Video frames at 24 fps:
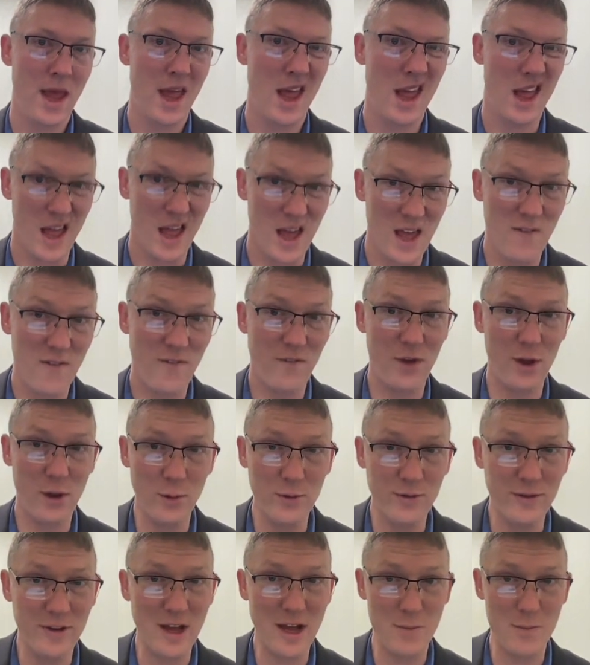If you
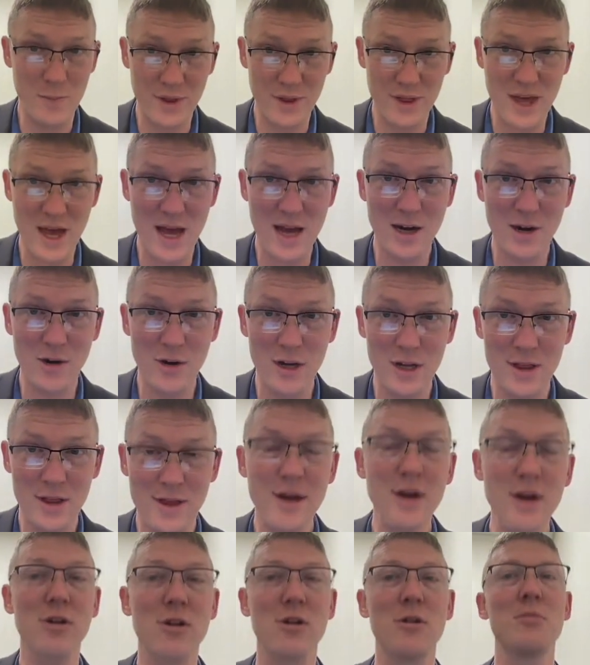said Pythagorean
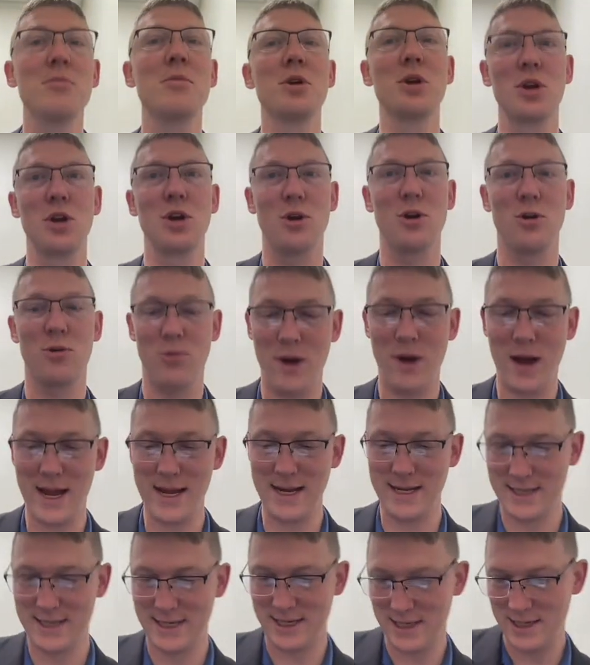theorem, you're
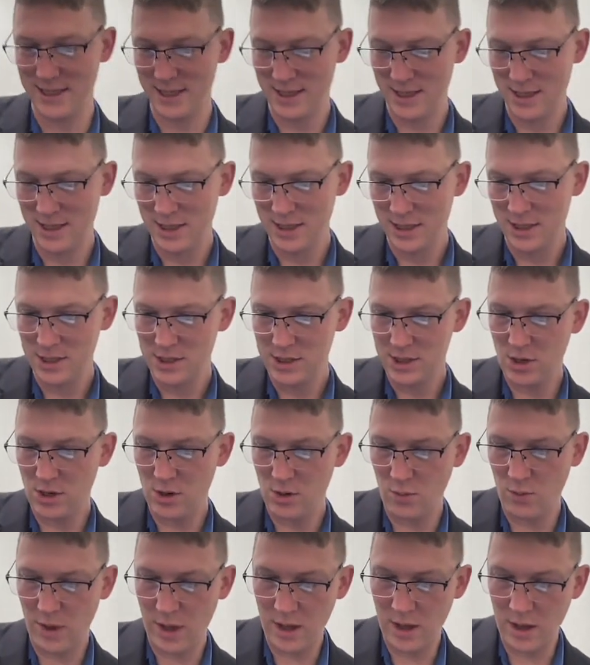right. So
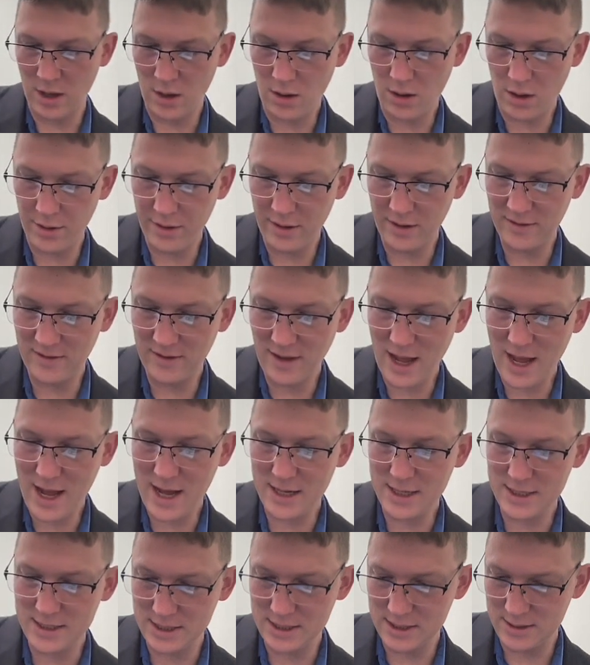we can call this
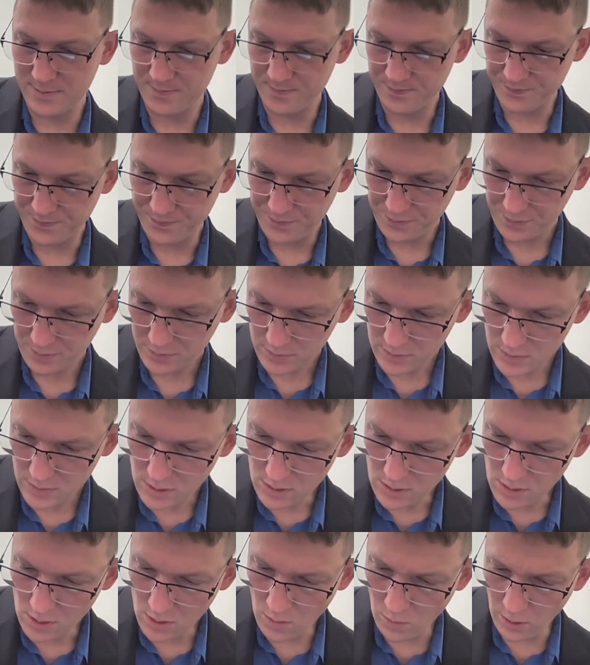x.
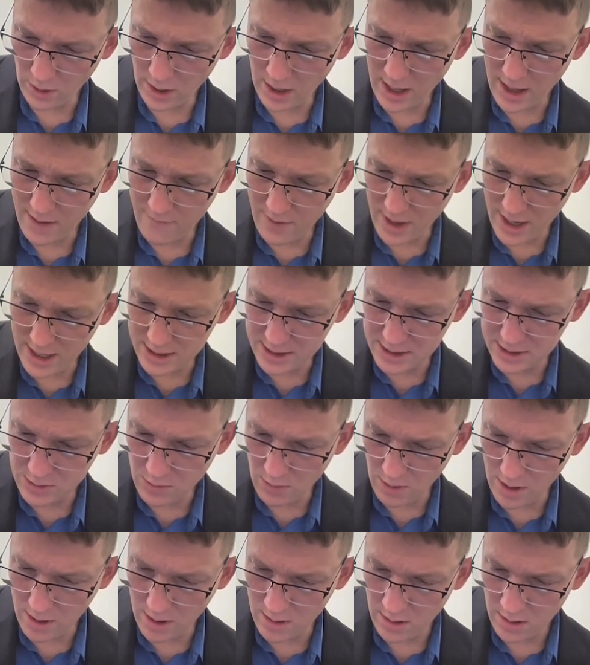We're going to have x
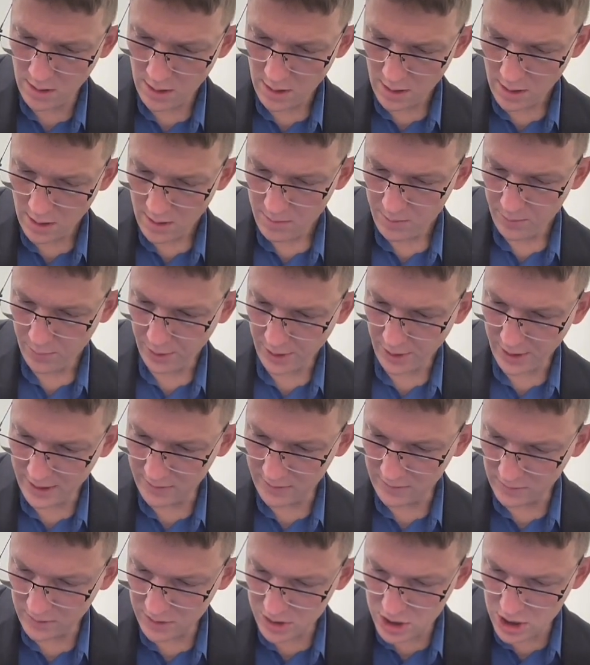squared
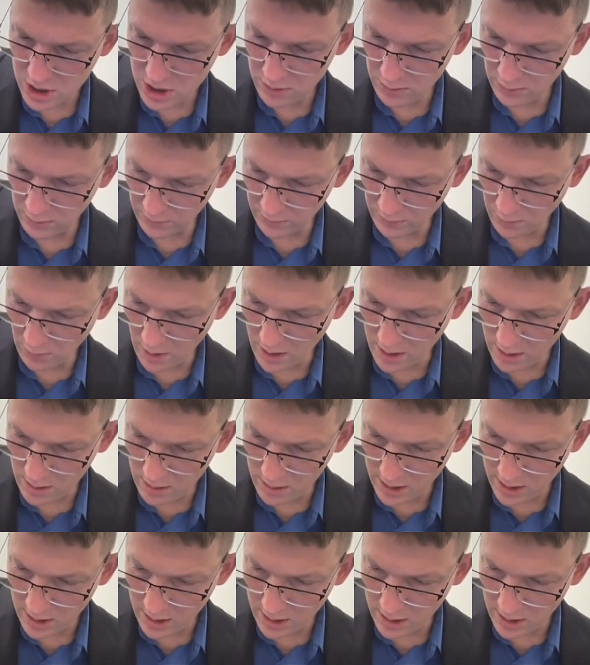plus 2 squared